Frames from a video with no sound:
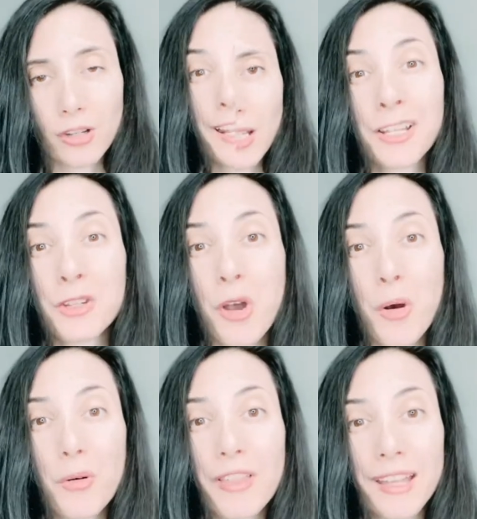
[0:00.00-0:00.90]
And I
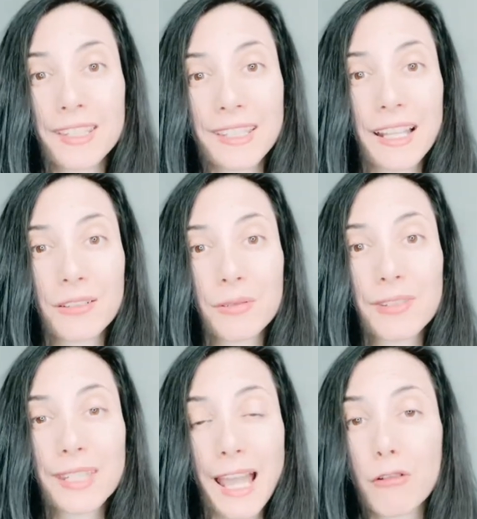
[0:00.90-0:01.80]
know that
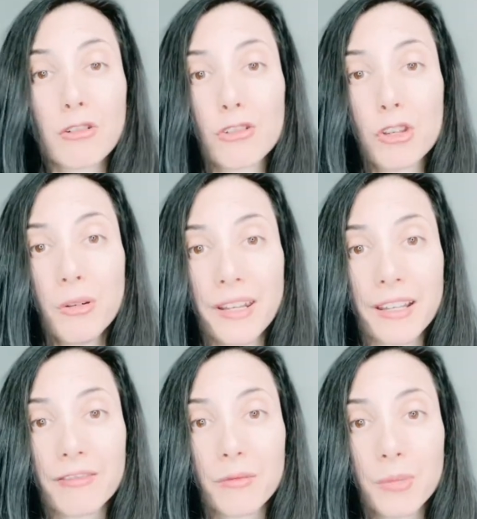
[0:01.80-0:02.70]
sounds
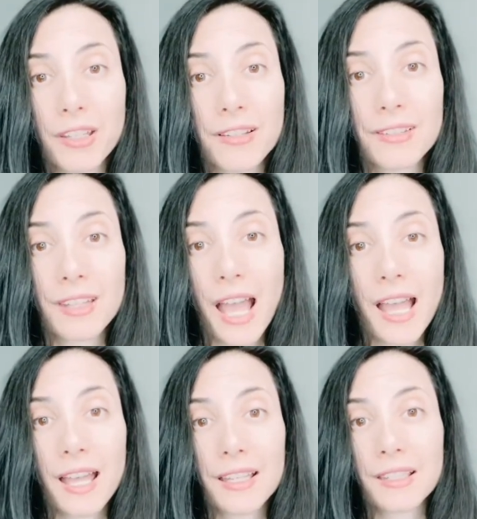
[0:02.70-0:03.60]
counterintuitive because
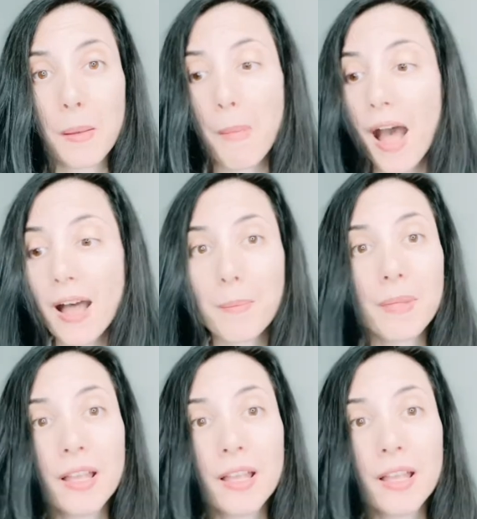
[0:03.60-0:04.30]
as a mom,